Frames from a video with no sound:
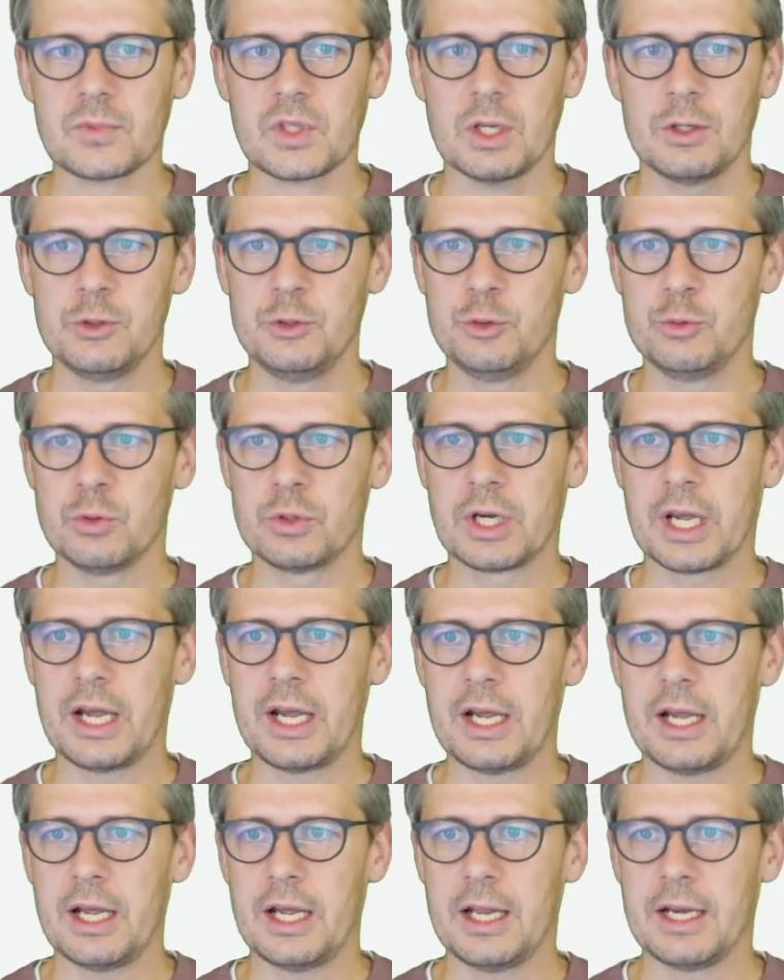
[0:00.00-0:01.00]
You
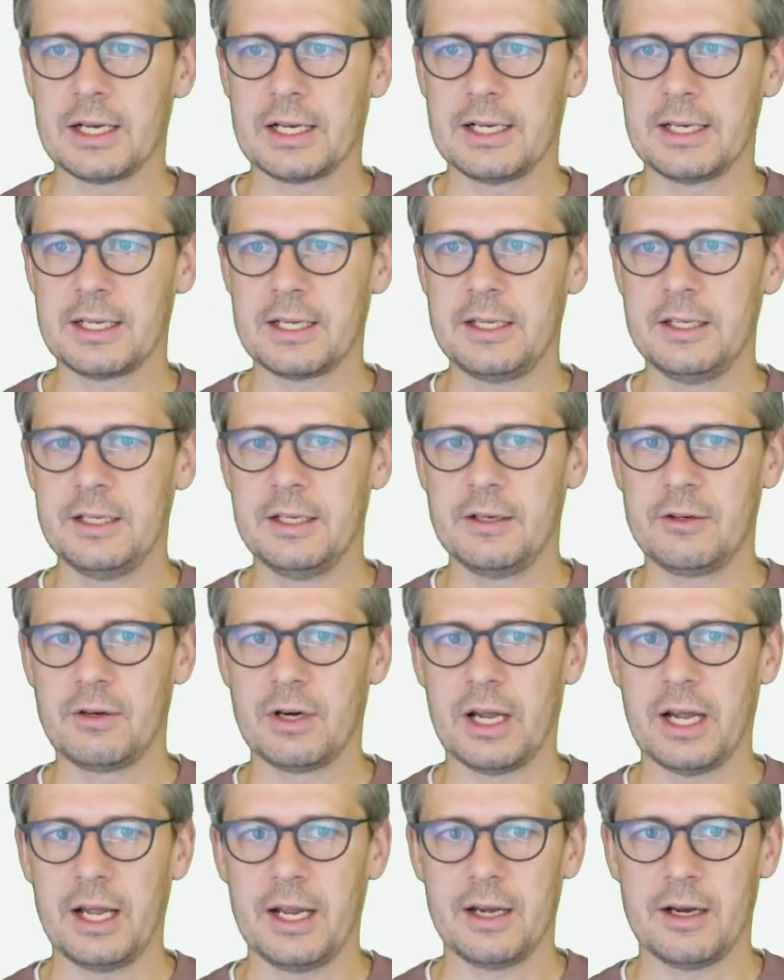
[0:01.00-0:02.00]
can click here
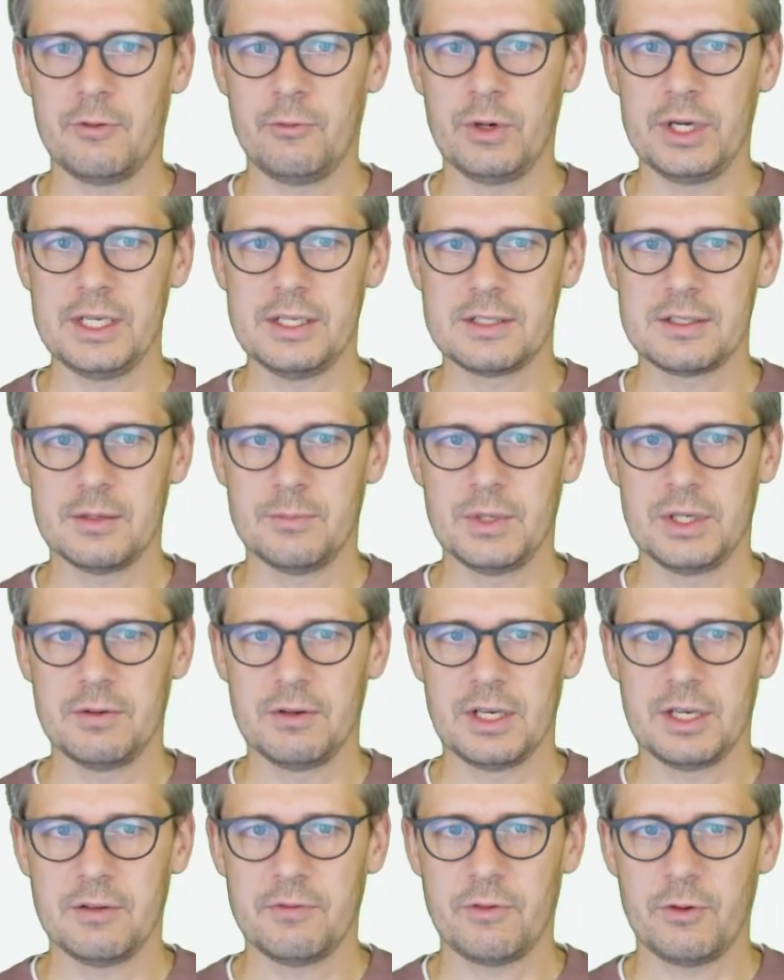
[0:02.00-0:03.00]
and arrange them in a
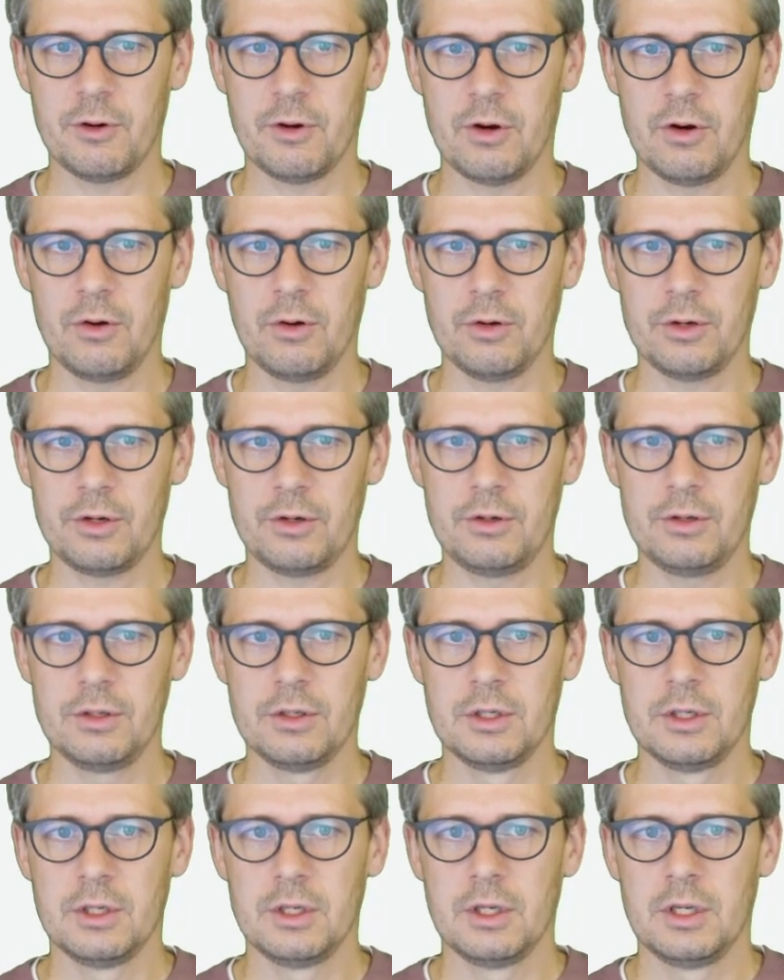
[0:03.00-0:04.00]
different order.
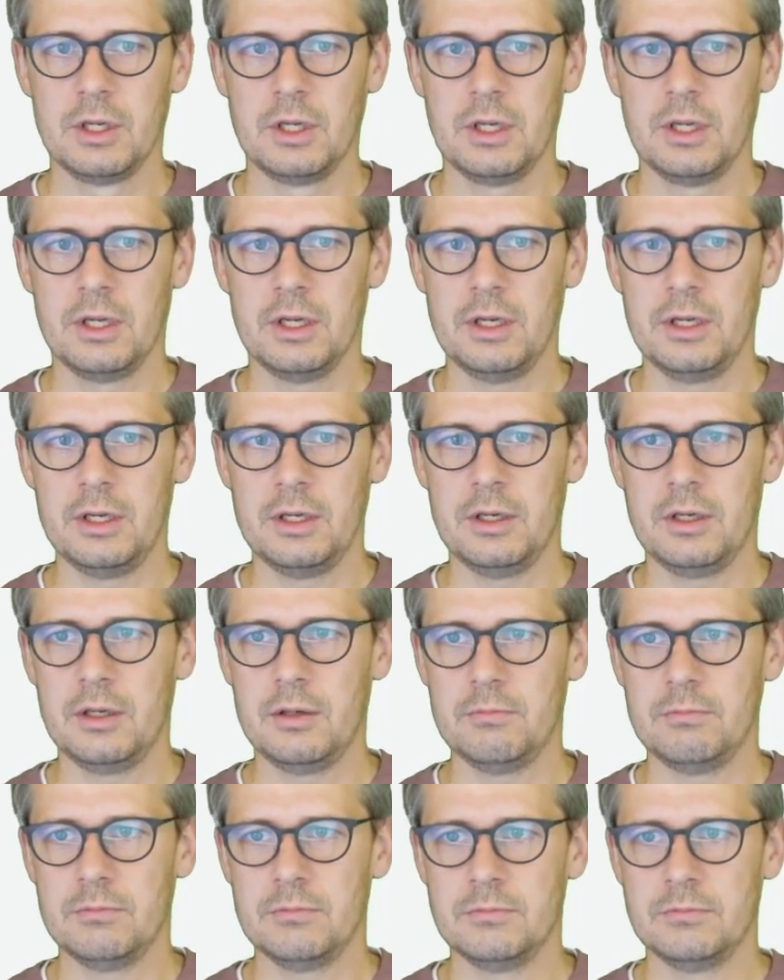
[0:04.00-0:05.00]

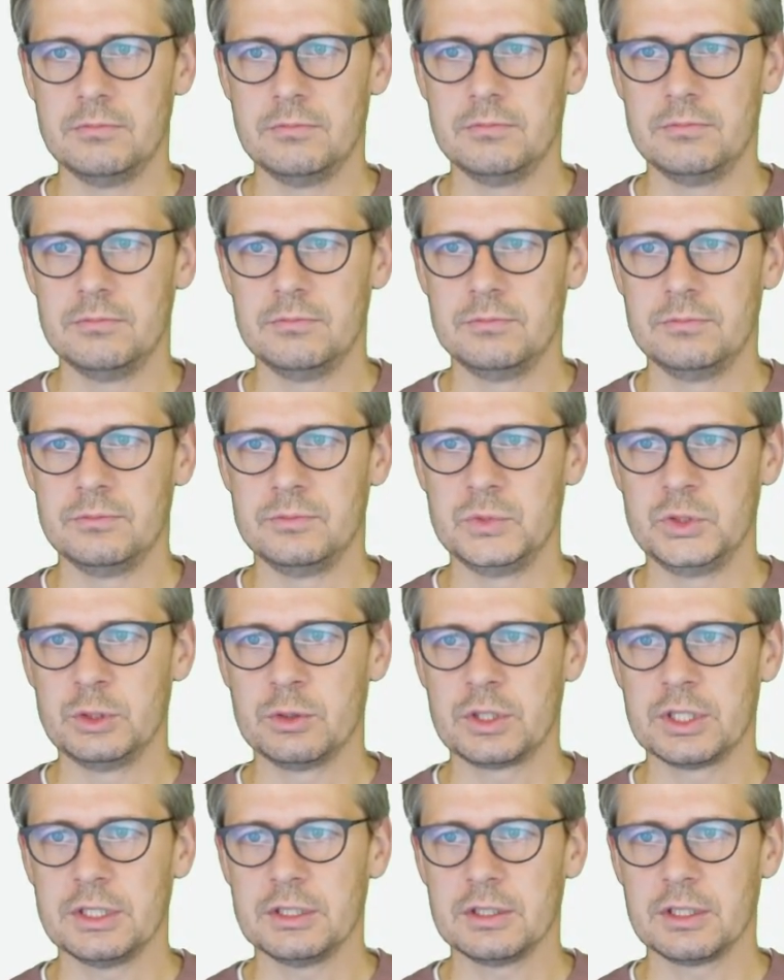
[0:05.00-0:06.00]
You
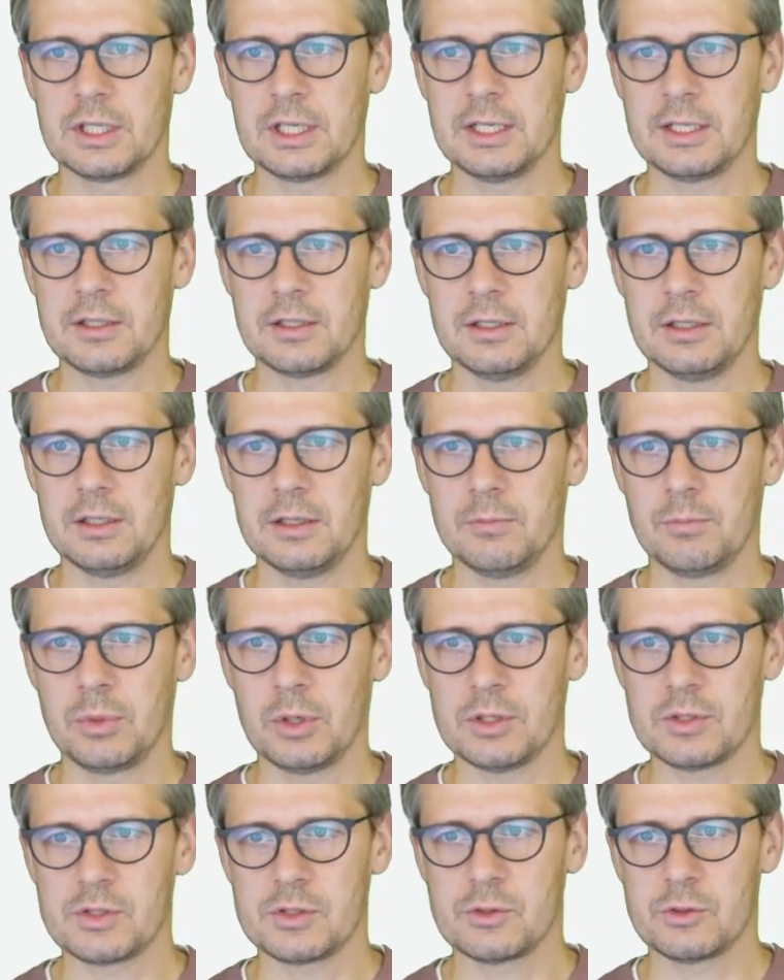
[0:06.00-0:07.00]
can click the
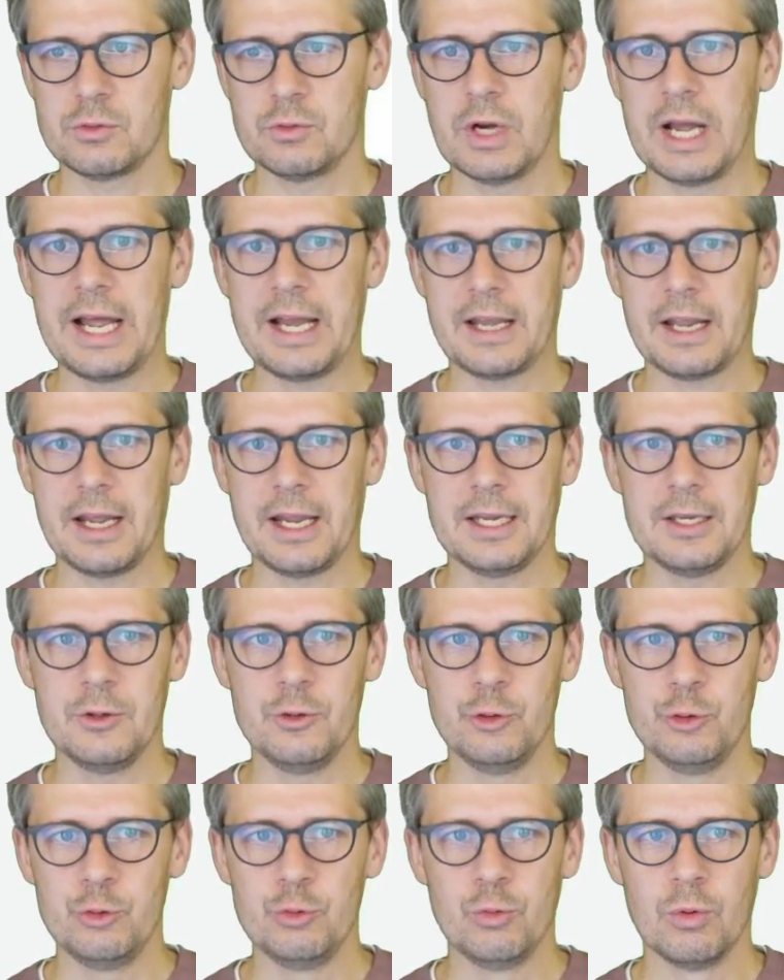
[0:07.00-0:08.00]
plus to add a
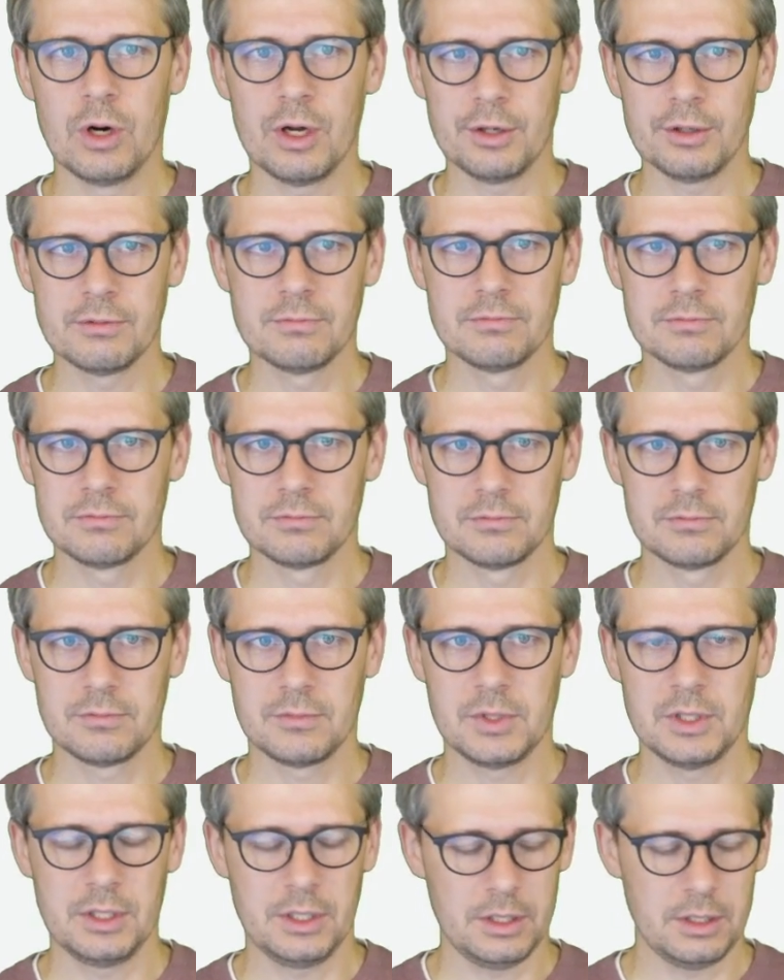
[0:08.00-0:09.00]
new one,
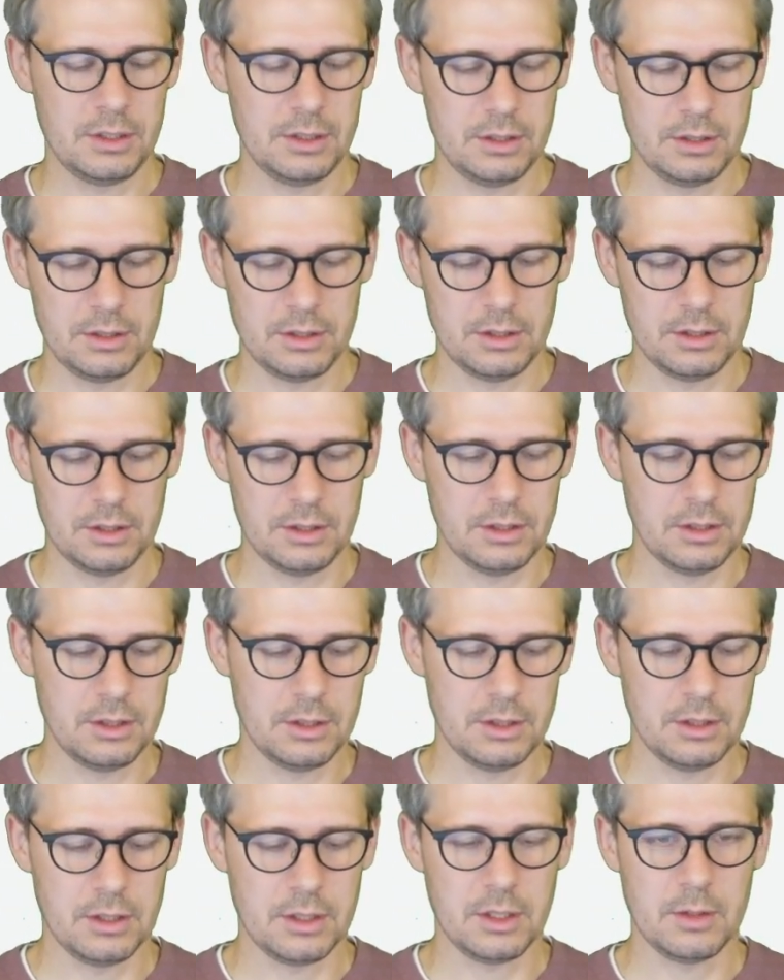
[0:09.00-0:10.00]

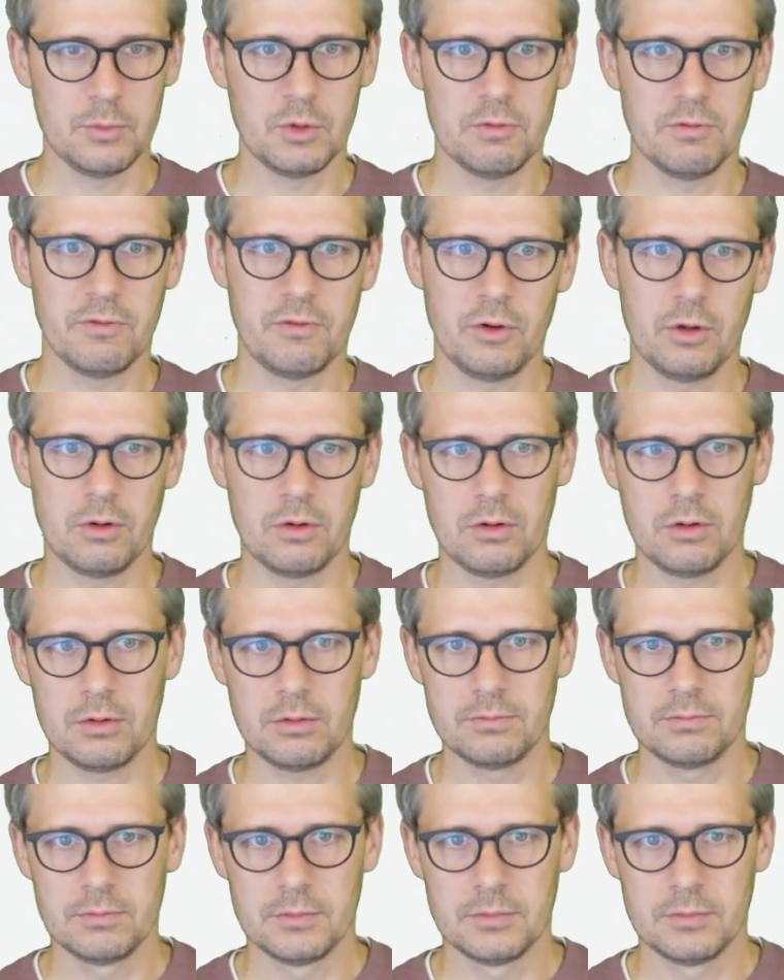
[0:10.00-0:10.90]
demo 4,